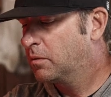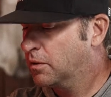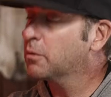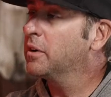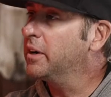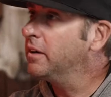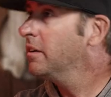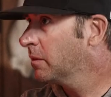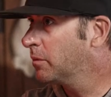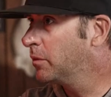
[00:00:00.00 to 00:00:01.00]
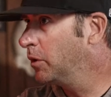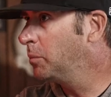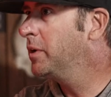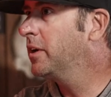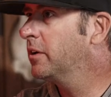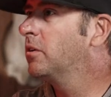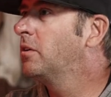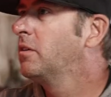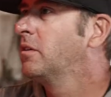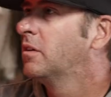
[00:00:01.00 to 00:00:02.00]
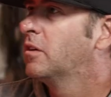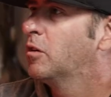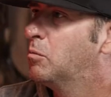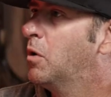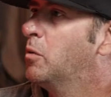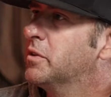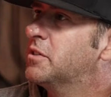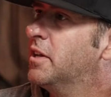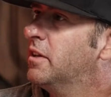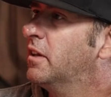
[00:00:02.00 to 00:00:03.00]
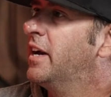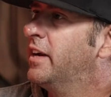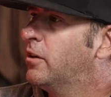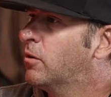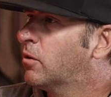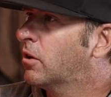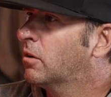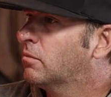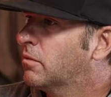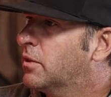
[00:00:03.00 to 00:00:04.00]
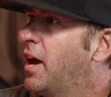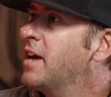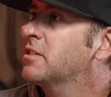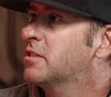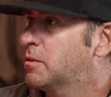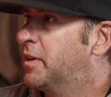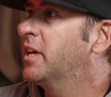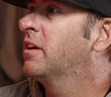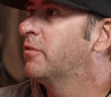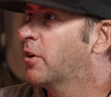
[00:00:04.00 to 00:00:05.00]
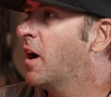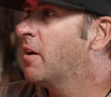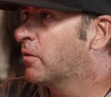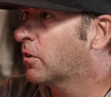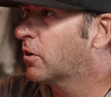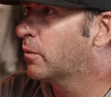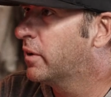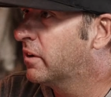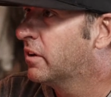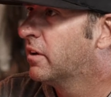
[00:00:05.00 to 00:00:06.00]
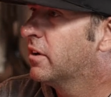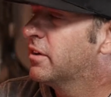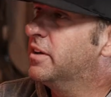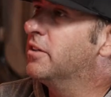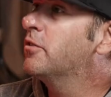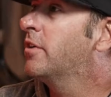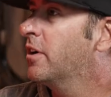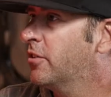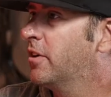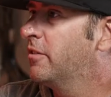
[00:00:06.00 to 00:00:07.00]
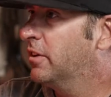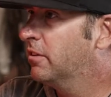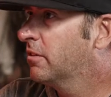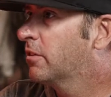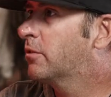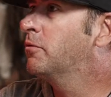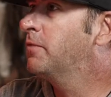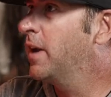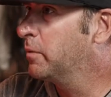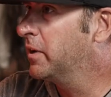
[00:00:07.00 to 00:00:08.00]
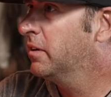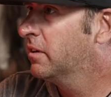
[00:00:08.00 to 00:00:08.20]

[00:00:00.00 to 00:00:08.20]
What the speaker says: three real pinnacle moments in like the essence, the beginning of your outdoor career, the introduction of it through family,